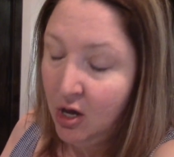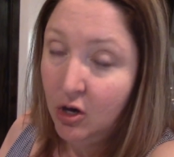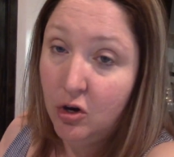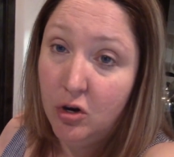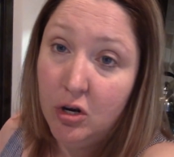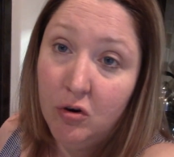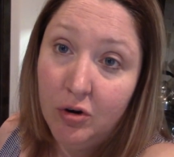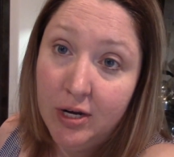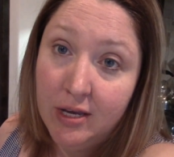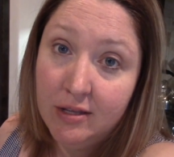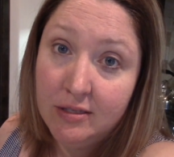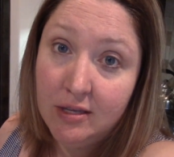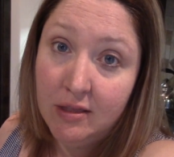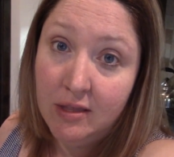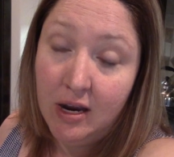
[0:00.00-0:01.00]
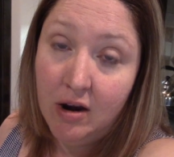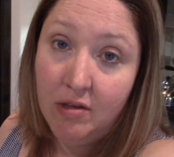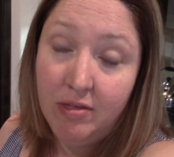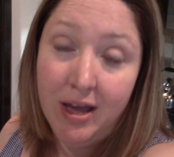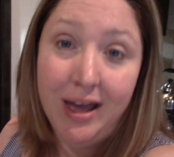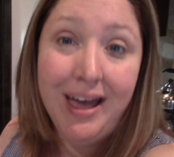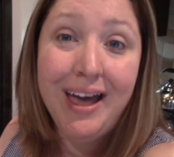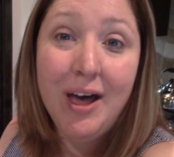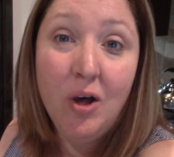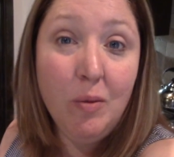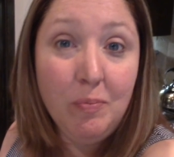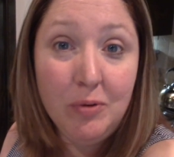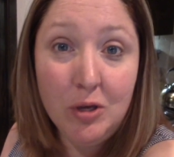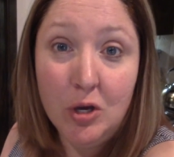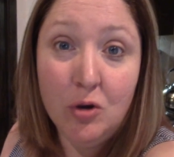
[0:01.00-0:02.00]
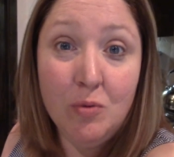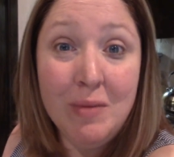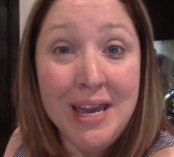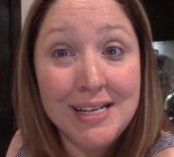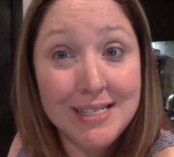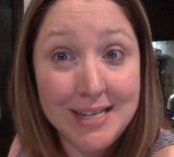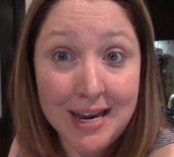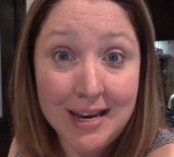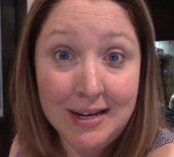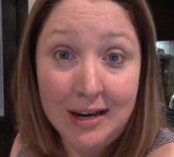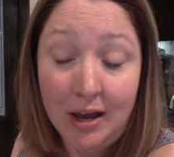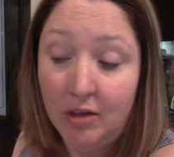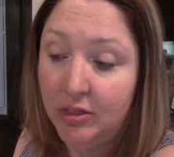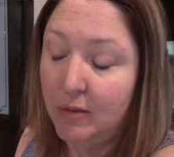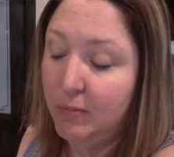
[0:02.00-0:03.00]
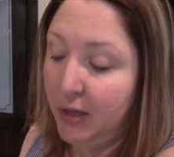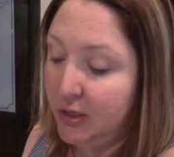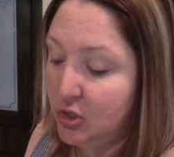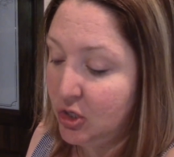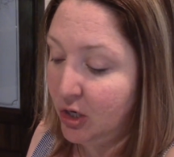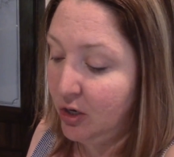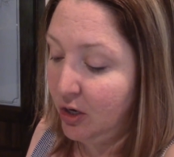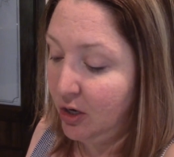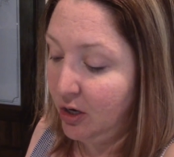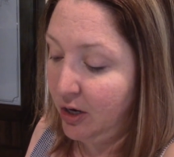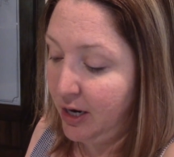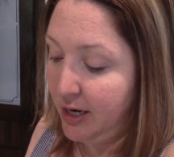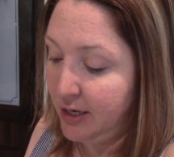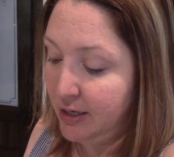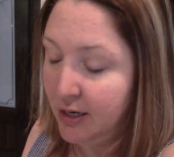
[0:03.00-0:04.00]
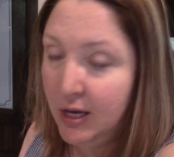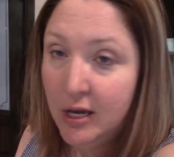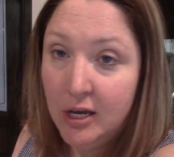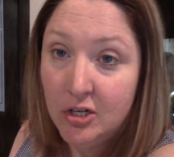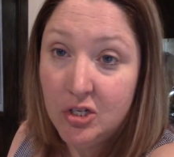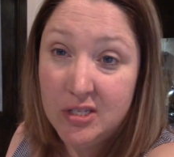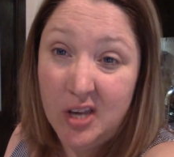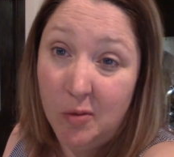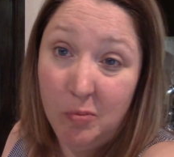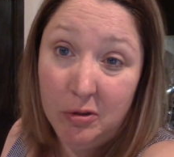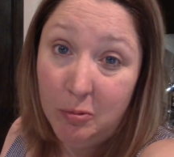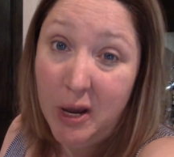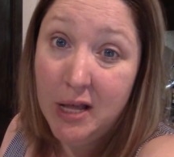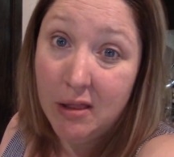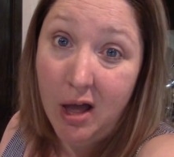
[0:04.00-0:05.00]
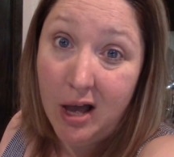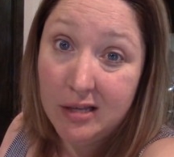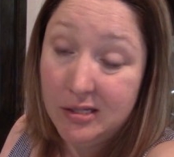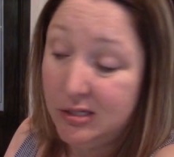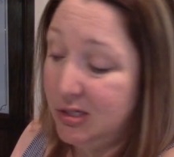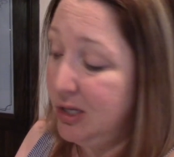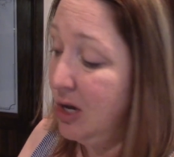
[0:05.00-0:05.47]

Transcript: good ingredients in there that help you maintain healthy blood sugar and just help with weight loss.